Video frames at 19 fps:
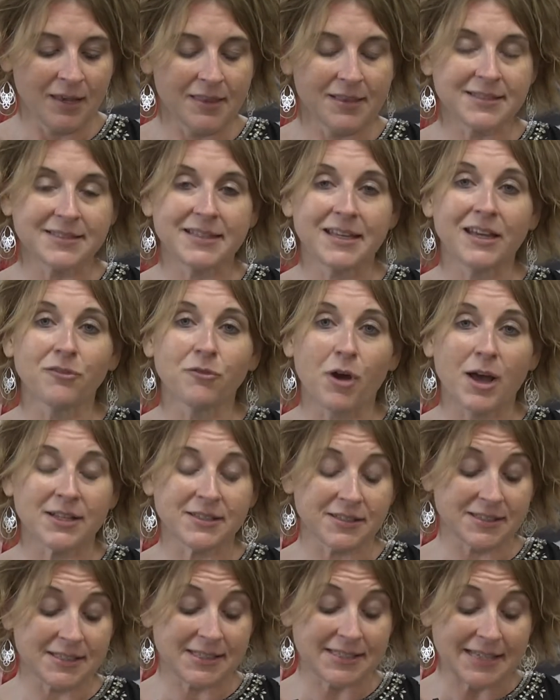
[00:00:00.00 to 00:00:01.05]
The City of
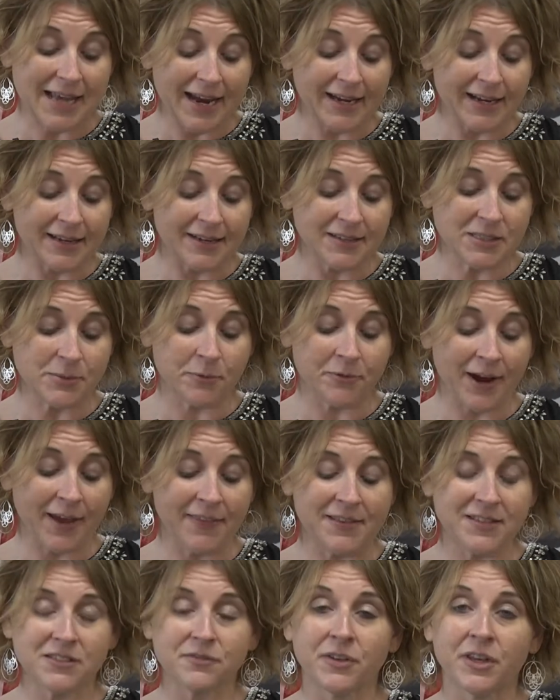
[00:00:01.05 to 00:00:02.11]
Wausau decided to provide
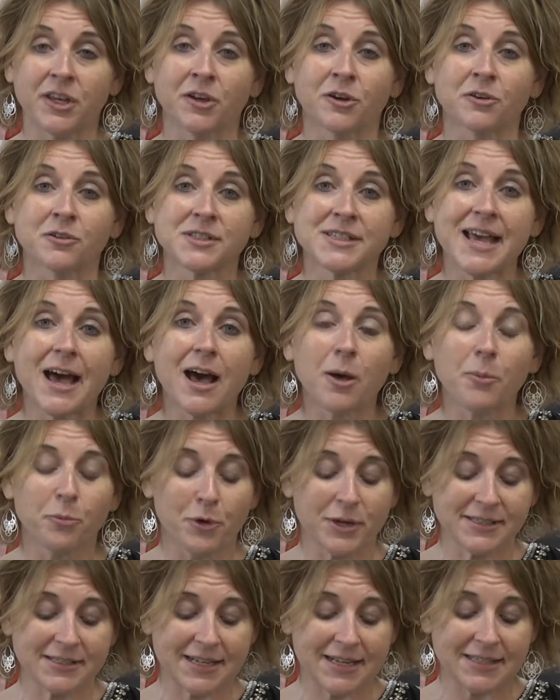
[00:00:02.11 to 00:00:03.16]
this video to help
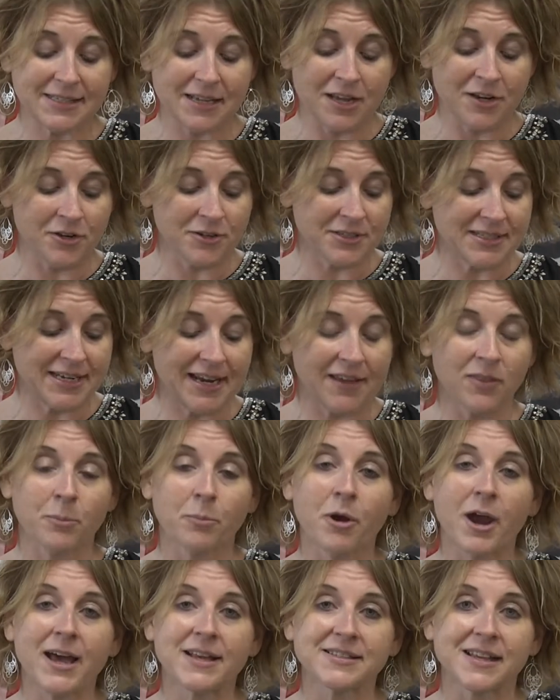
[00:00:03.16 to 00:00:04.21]
residents understand the
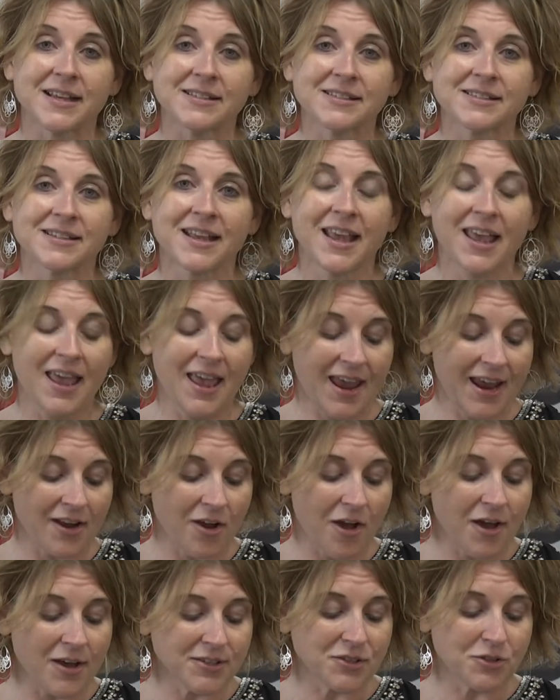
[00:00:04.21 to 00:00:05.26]
process and
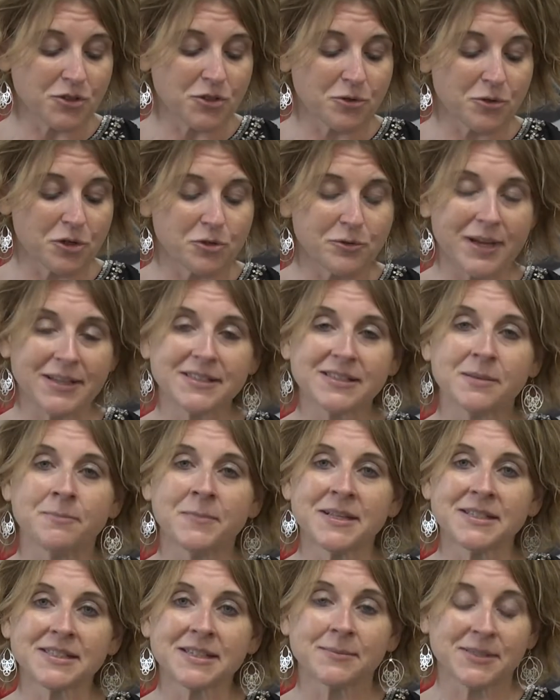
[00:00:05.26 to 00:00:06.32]
also to address some
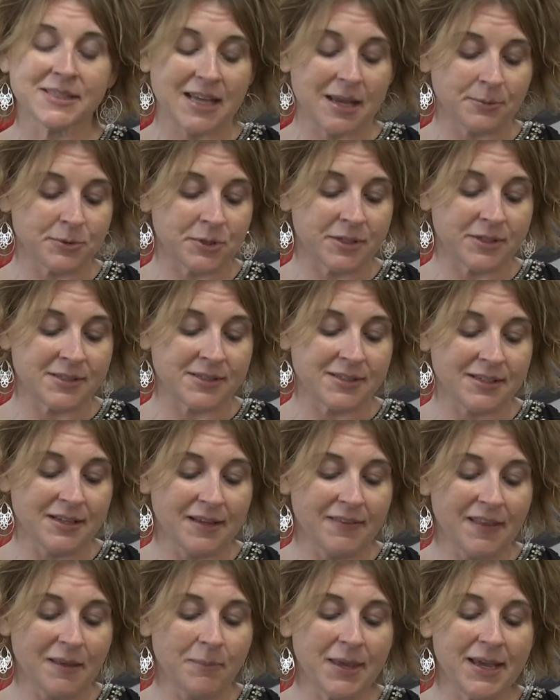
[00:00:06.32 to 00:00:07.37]
misconceptions
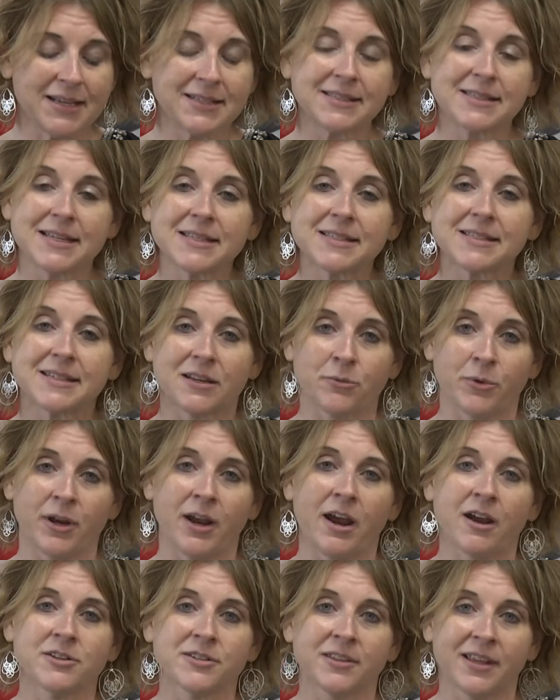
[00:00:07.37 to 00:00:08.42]
that may exist in
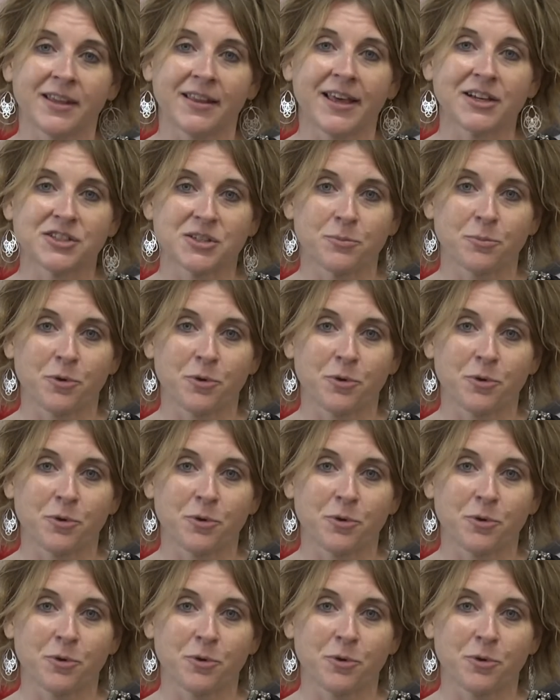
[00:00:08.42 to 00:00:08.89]
regard to the election